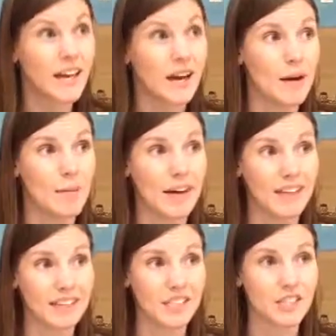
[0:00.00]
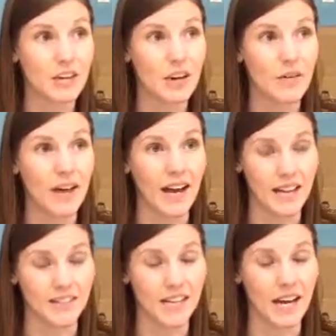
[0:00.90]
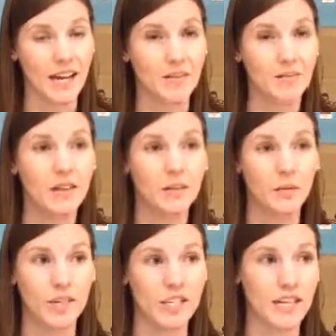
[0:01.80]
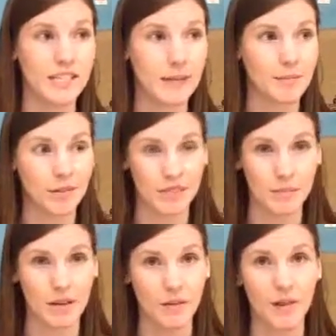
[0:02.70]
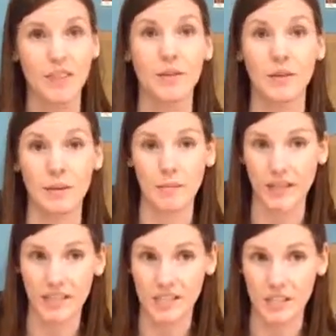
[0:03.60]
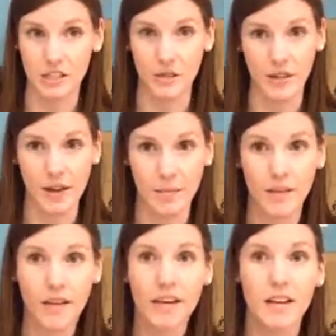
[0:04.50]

I like to know ahead of time which kids I'm going to meet with and what I'm planning to do with them.